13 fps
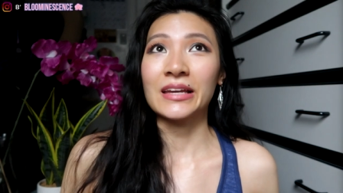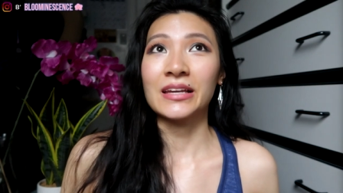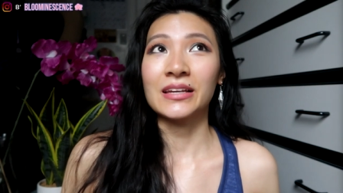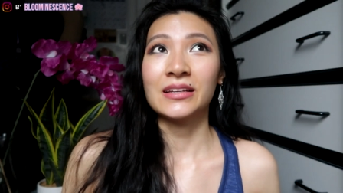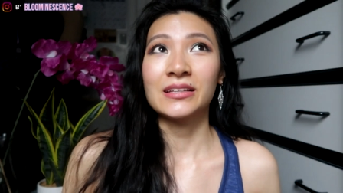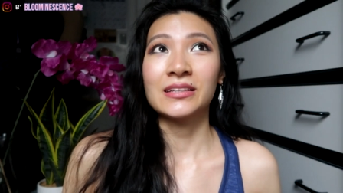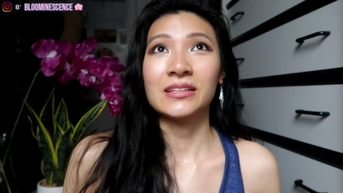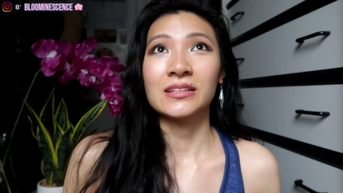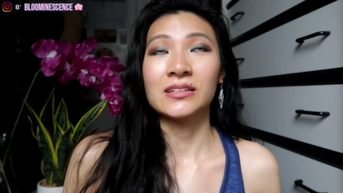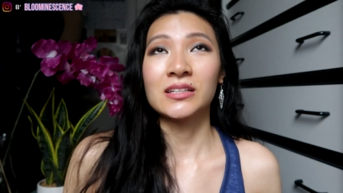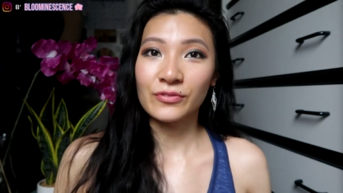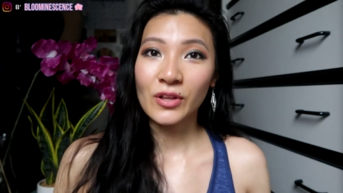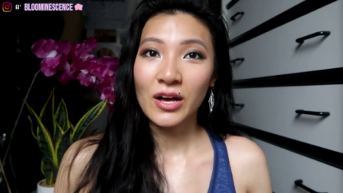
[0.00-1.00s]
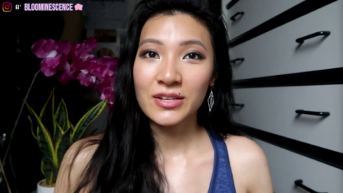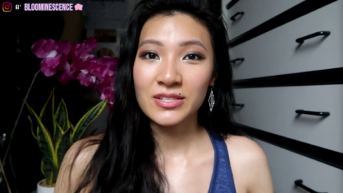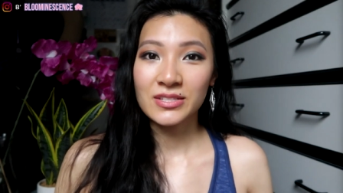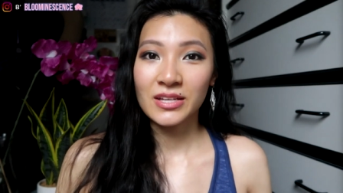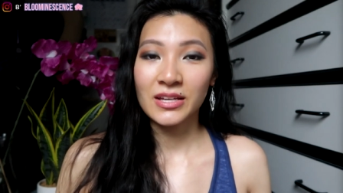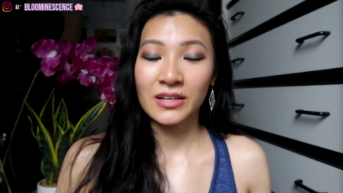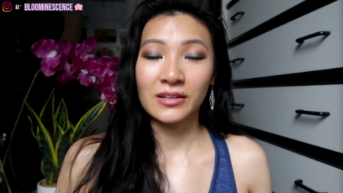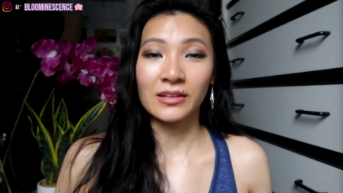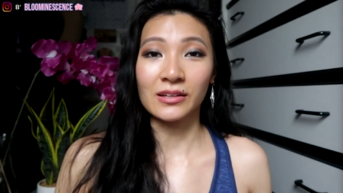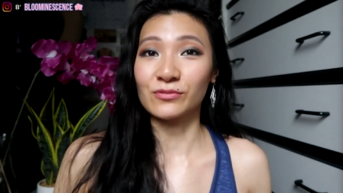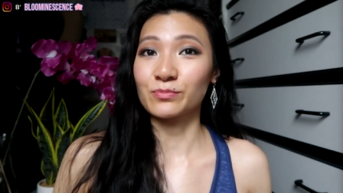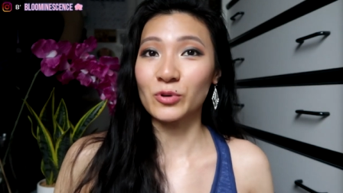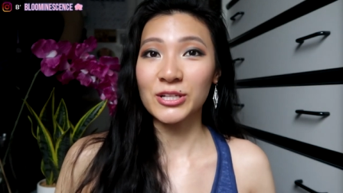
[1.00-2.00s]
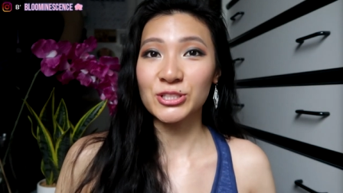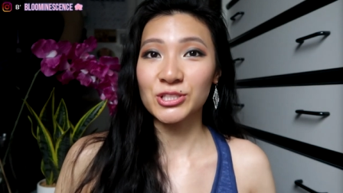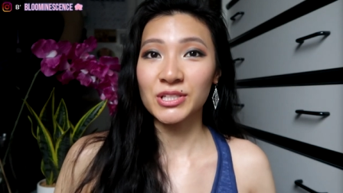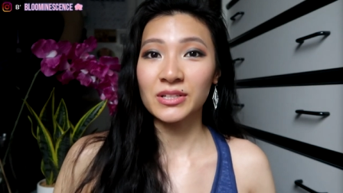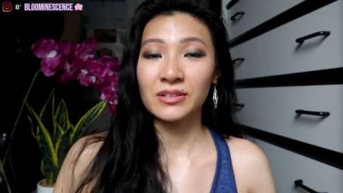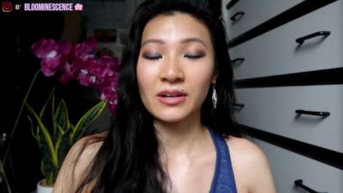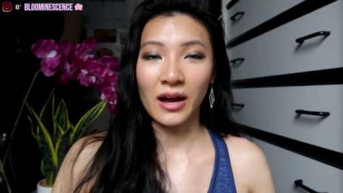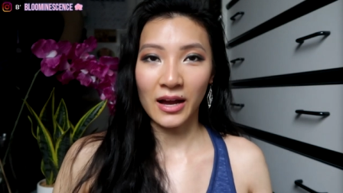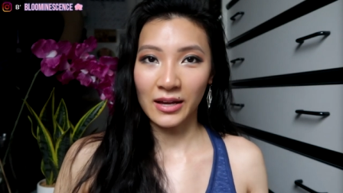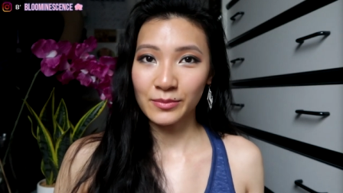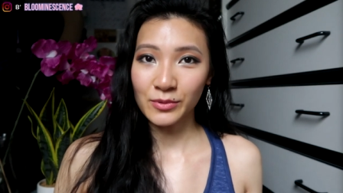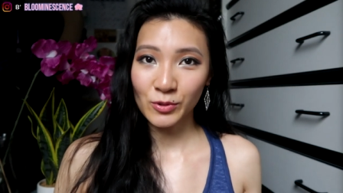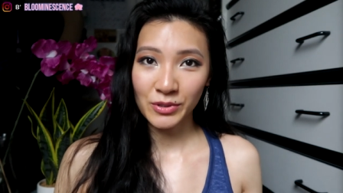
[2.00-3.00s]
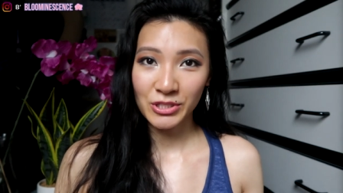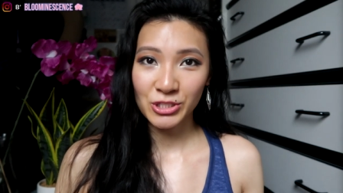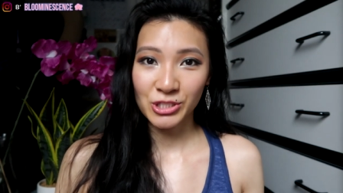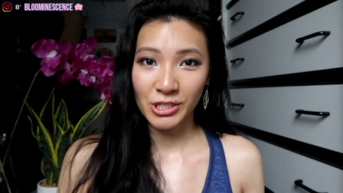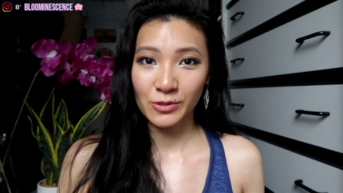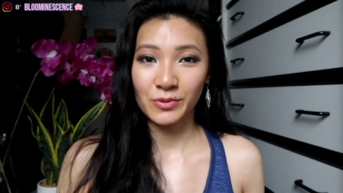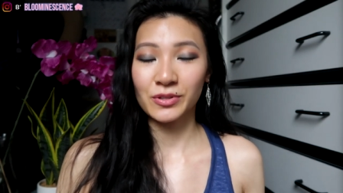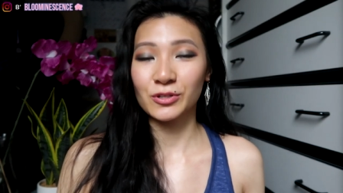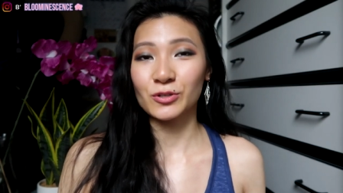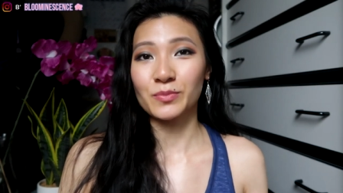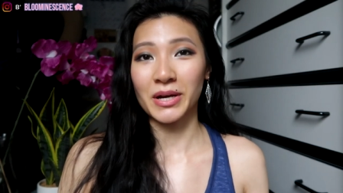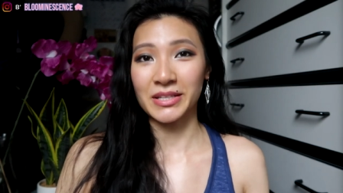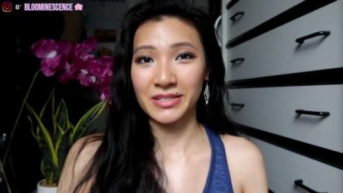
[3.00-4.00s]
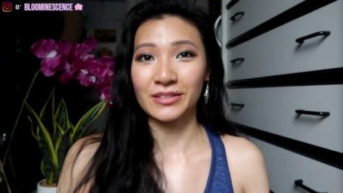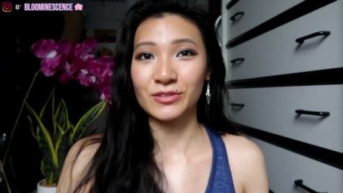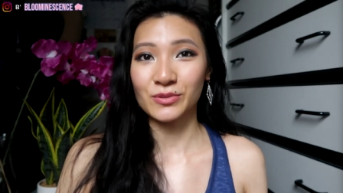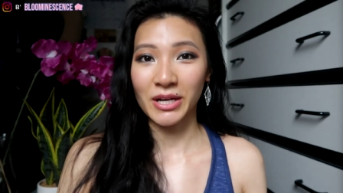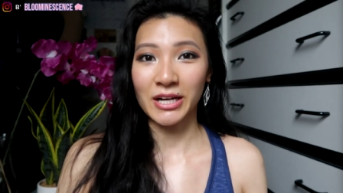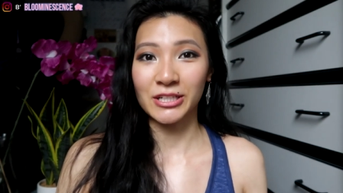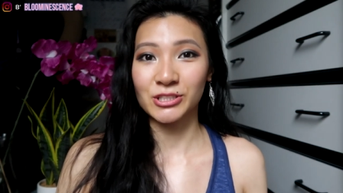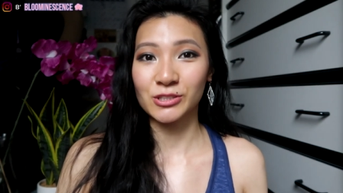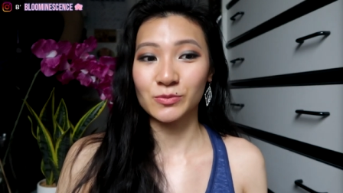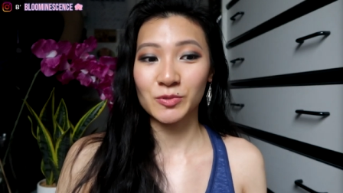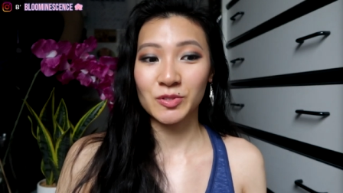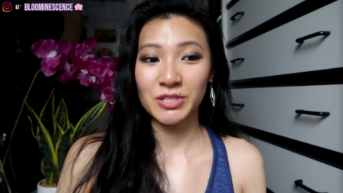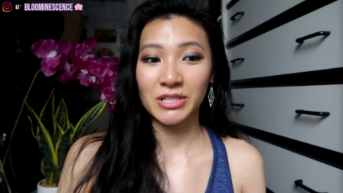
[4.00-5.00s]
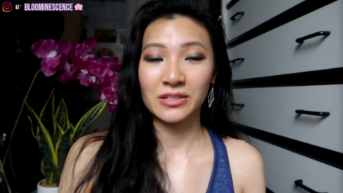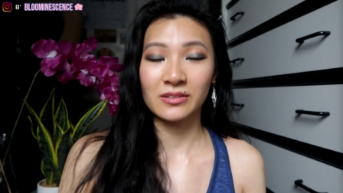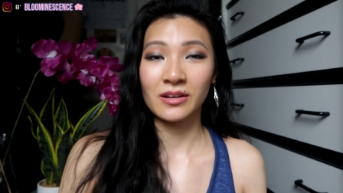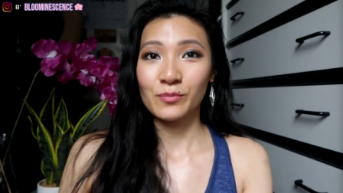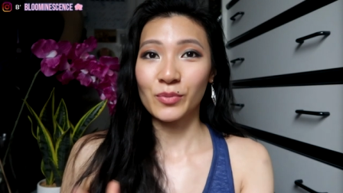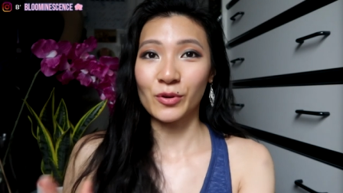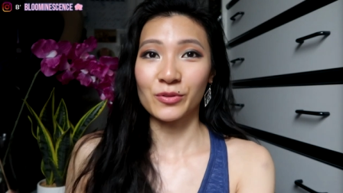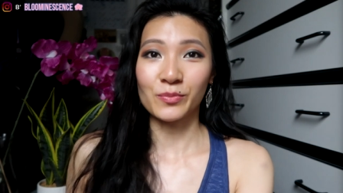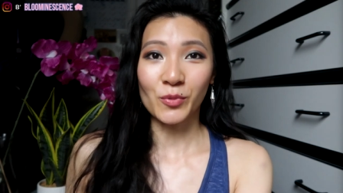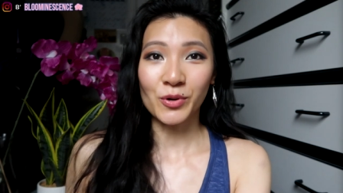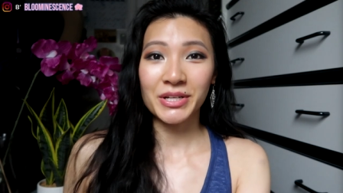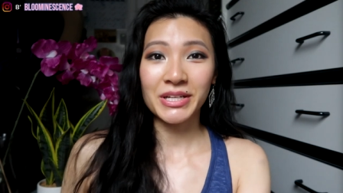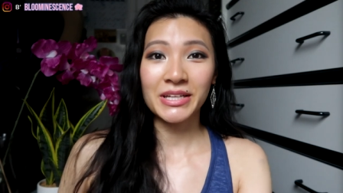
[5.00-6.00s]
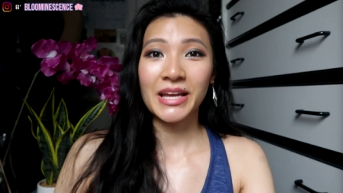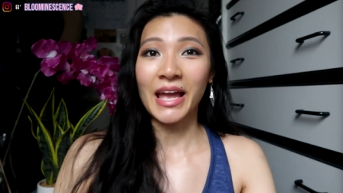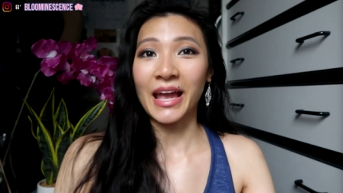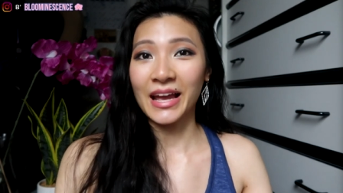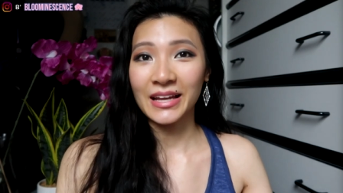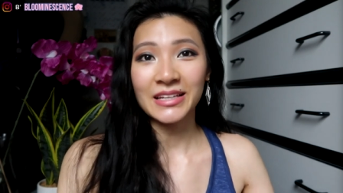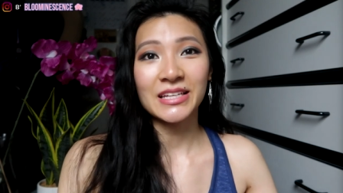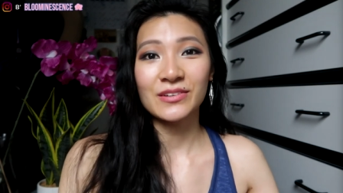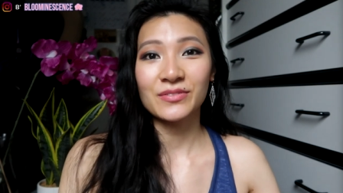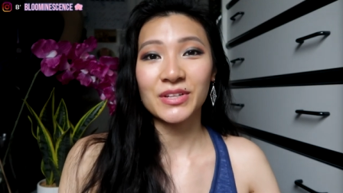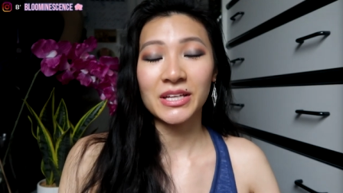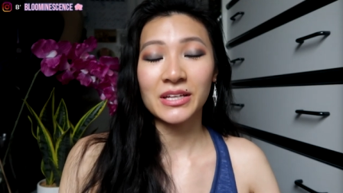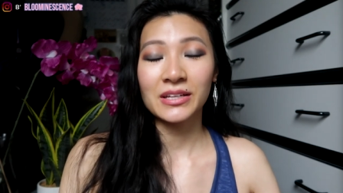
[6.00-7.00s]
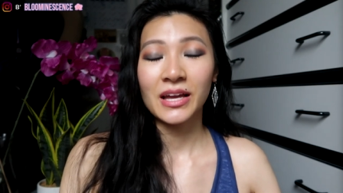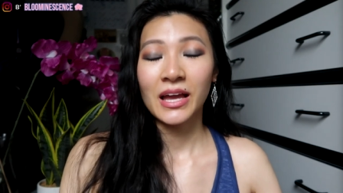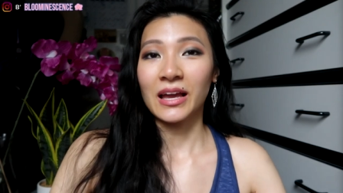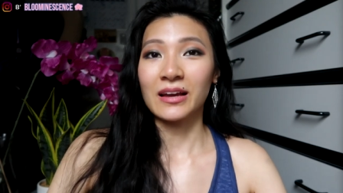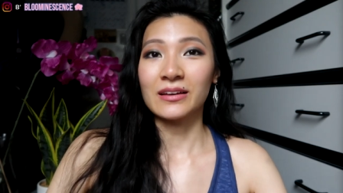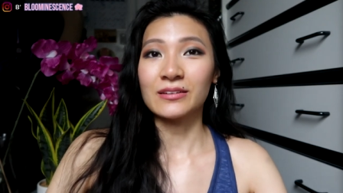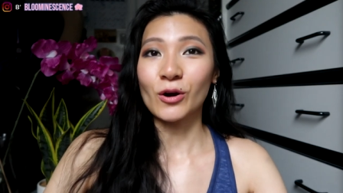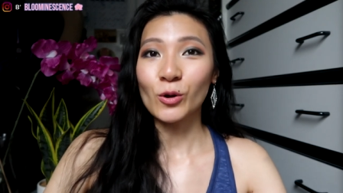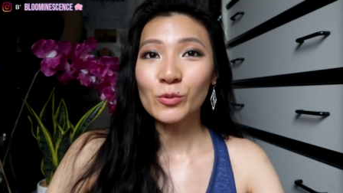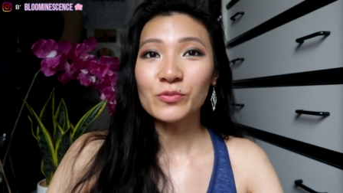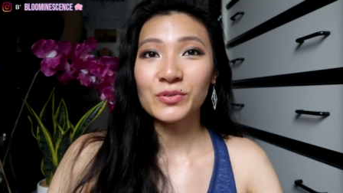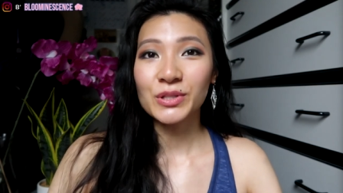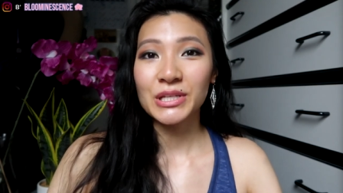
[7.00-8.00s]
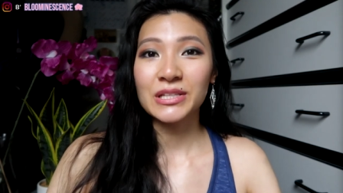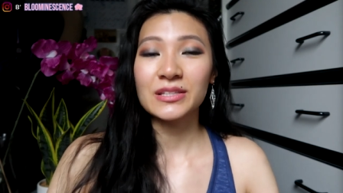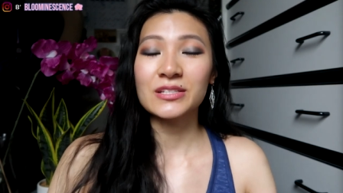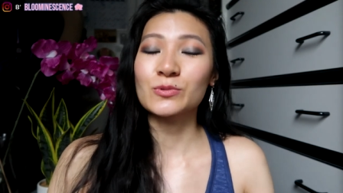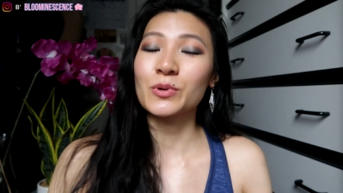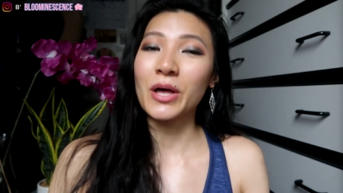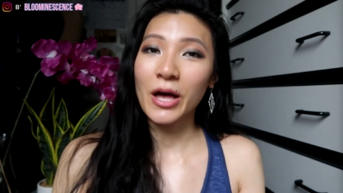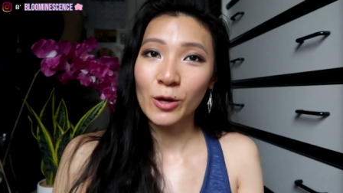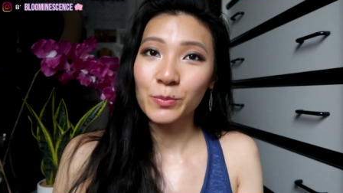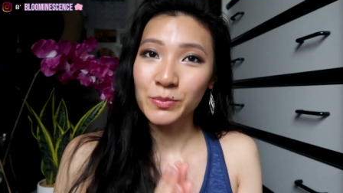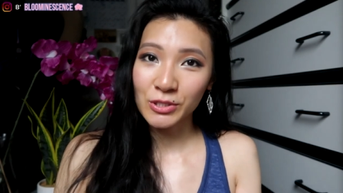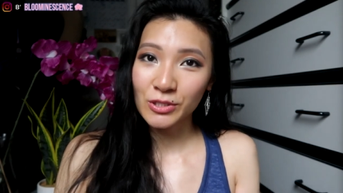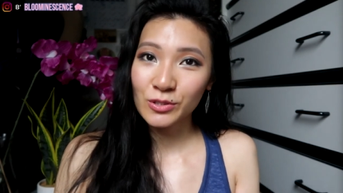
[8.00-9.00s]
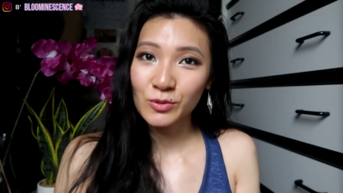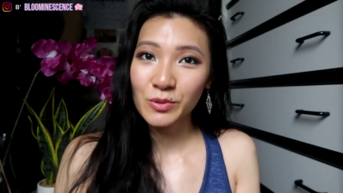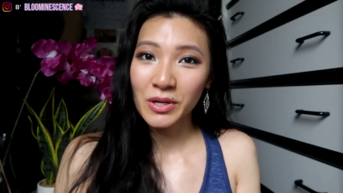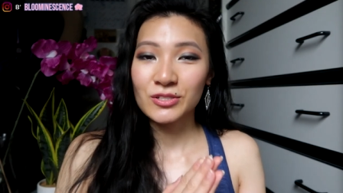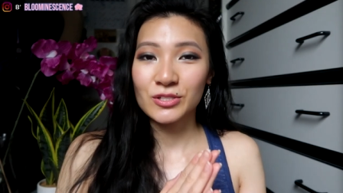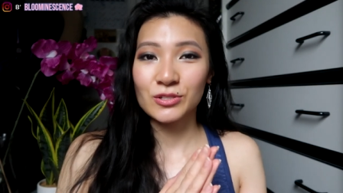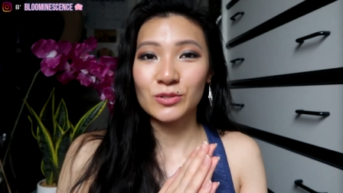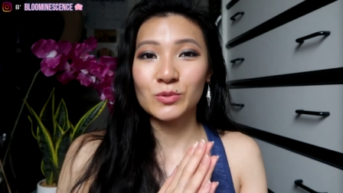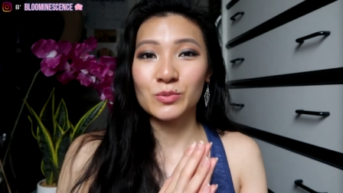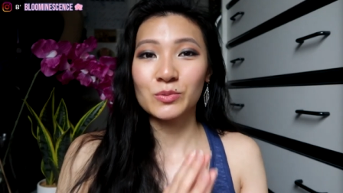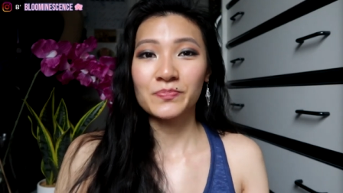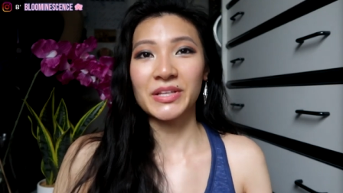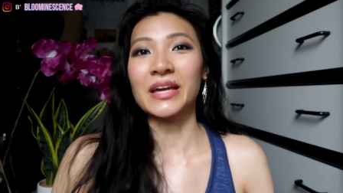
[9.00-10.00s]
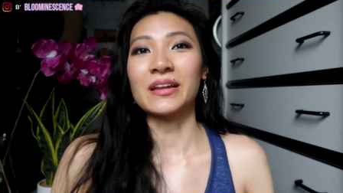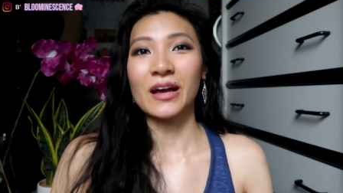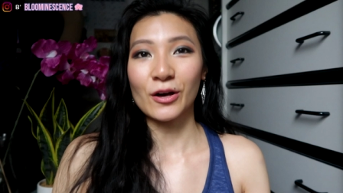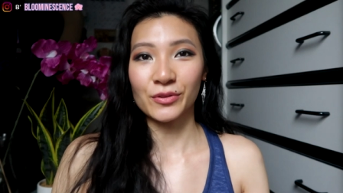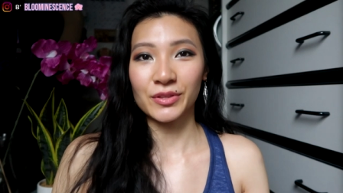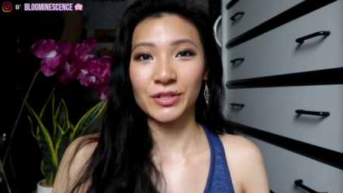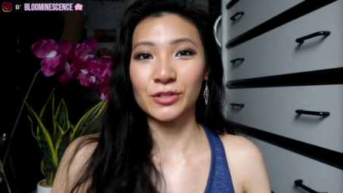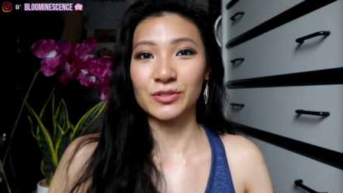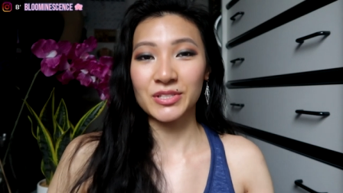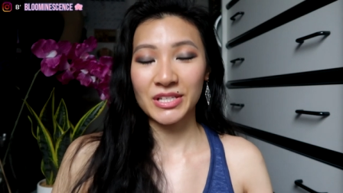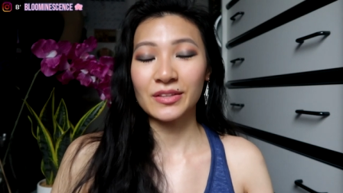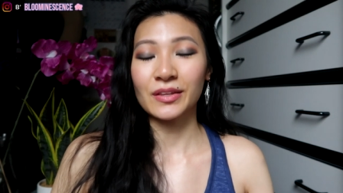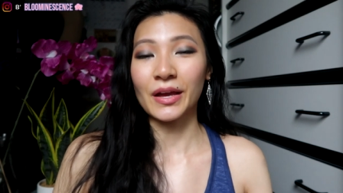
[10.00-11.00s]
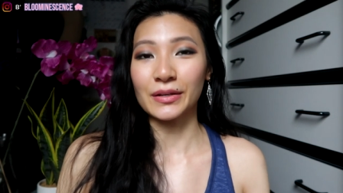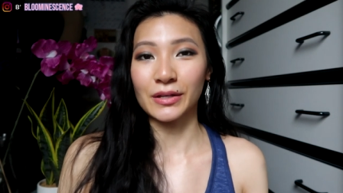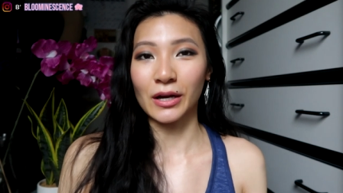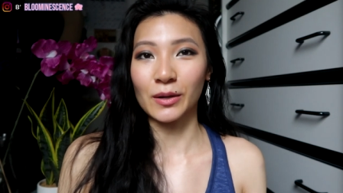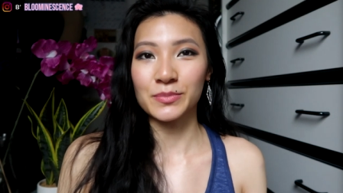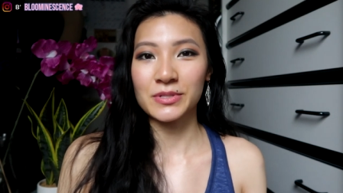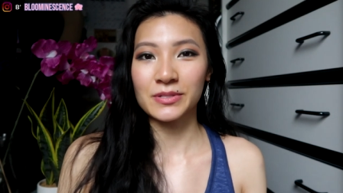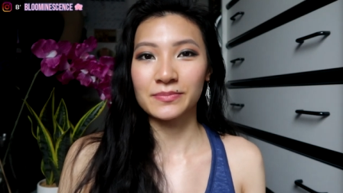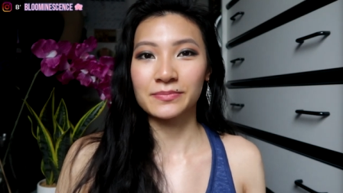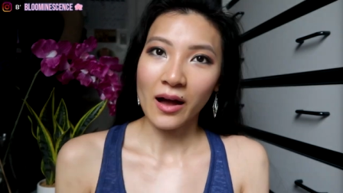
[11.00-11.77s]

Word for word: in flossing and brushing, I am going to share with you my dental hygiene routine both morning and evening and hopefully this will help you to get healthier teeth and gums.